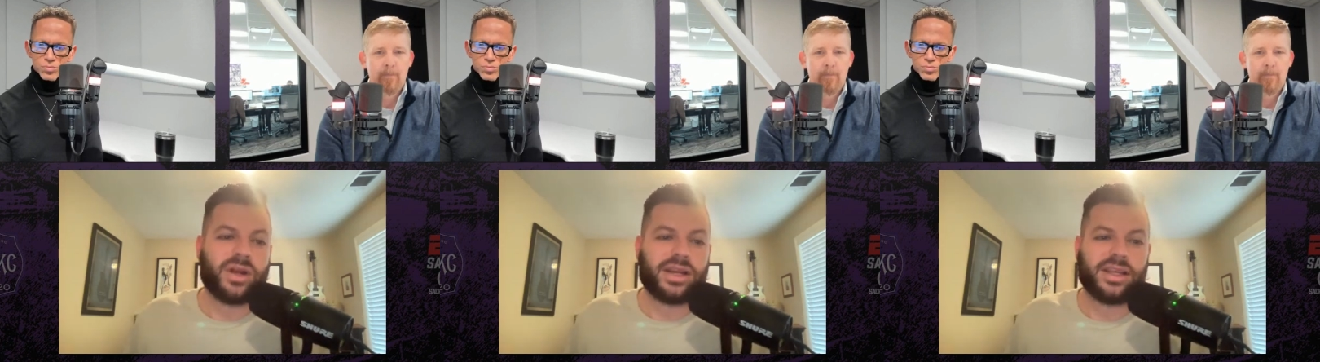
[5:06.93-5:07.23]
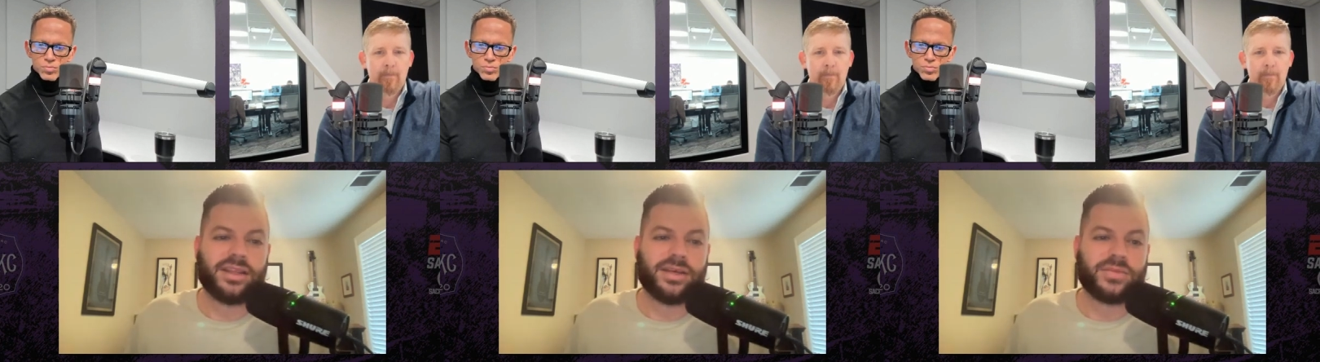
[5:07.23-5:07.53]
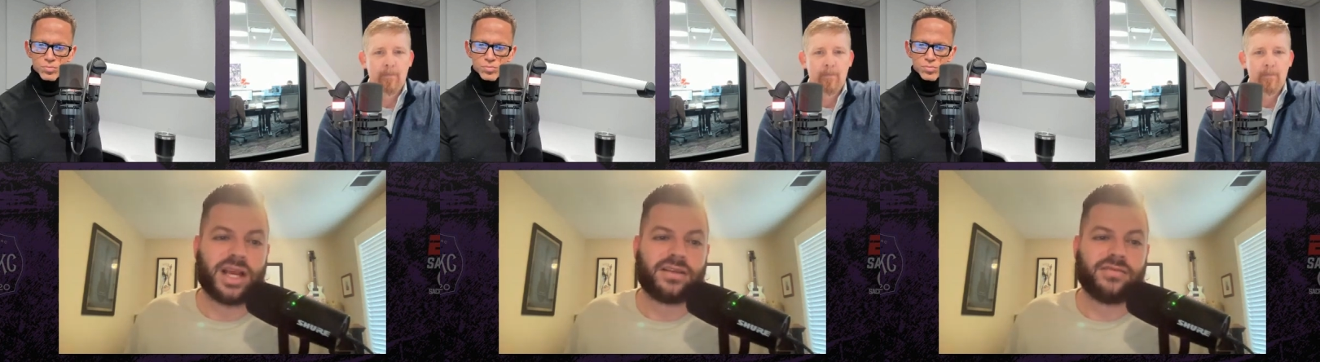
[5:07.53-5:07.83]
Speaker 1: again, the
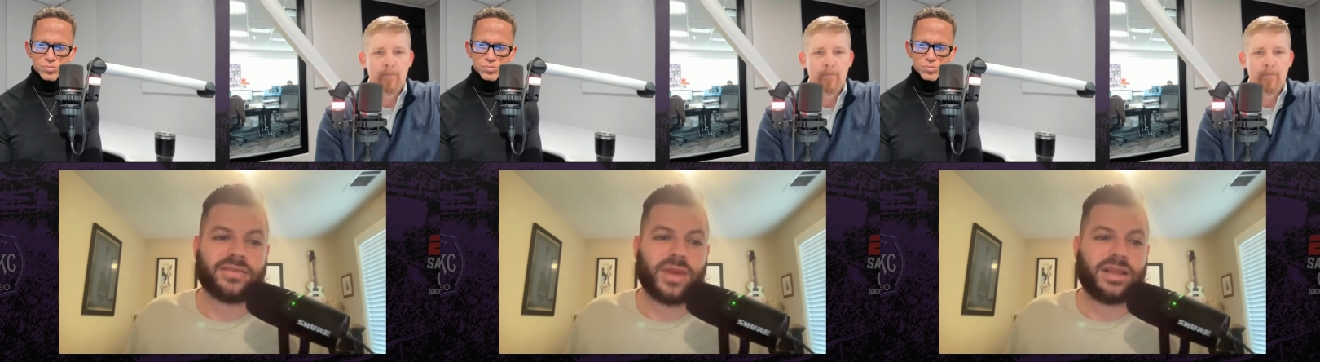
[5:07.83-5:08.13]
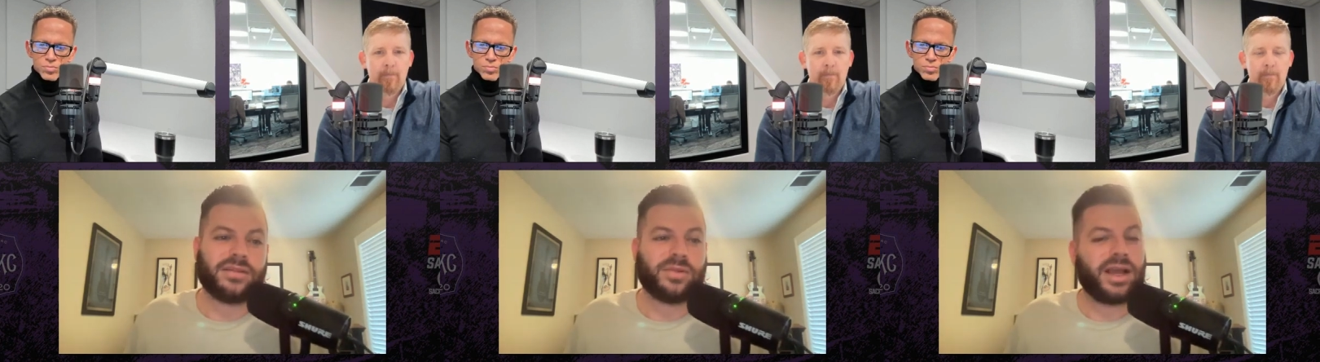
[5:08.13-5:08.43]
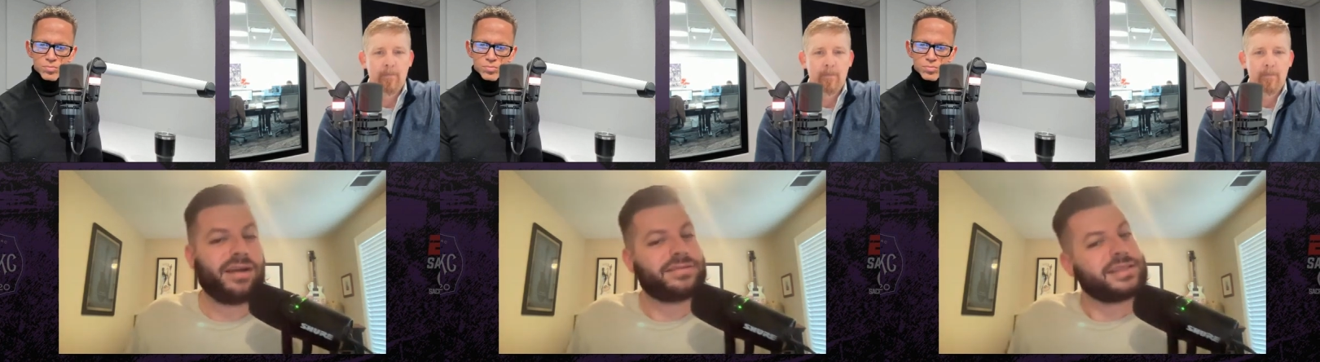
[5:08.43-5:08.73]
objective is making the
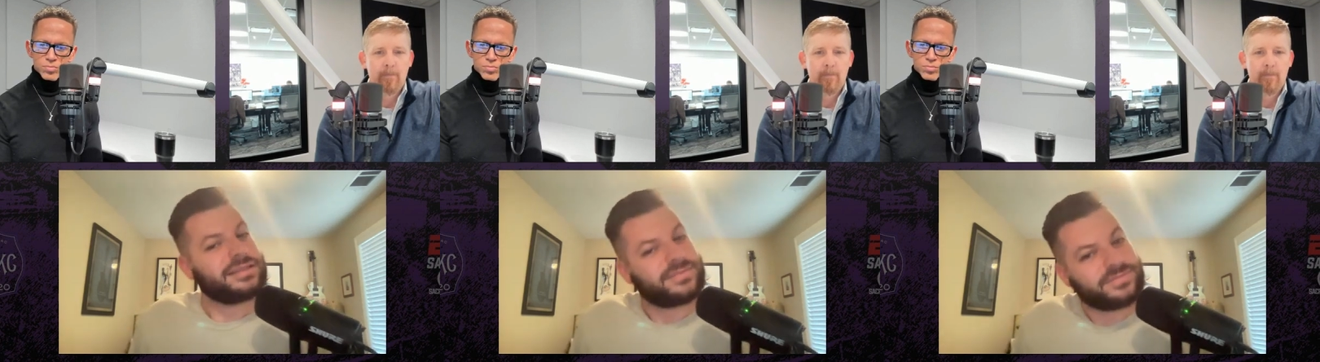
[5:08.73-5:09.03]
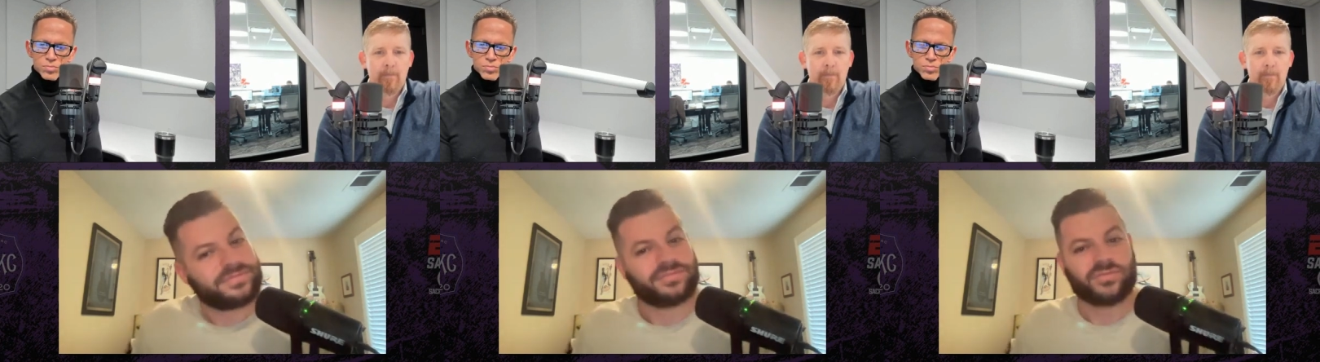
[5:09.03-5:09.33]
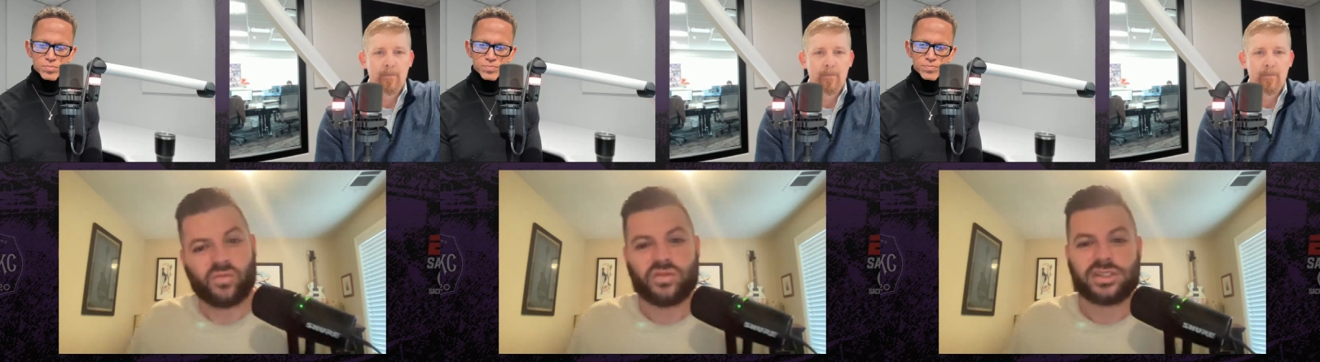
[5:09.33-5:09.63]
playoffs, and
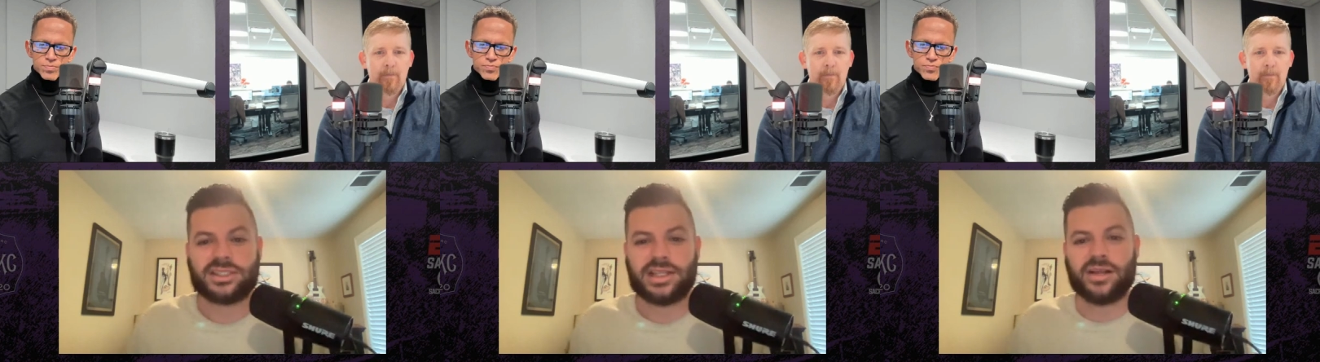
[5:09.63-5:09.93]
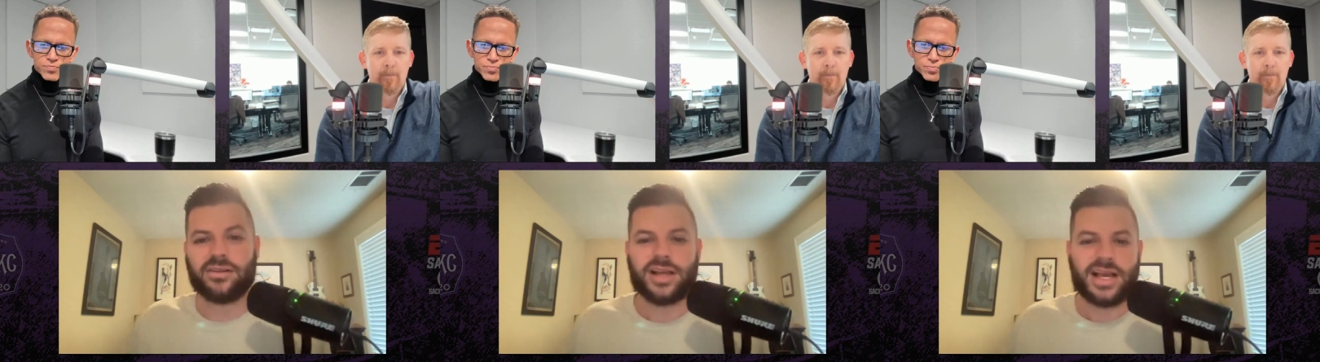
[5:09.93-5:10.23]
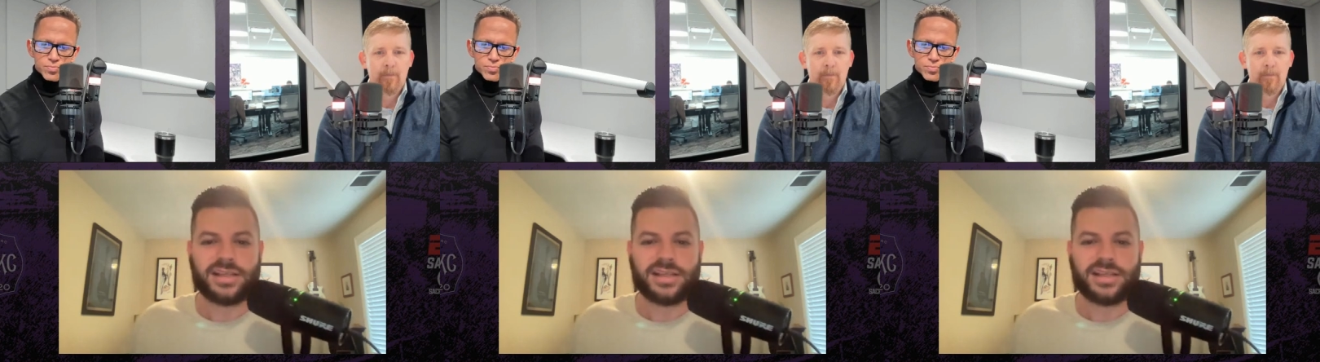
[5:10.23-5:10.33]
still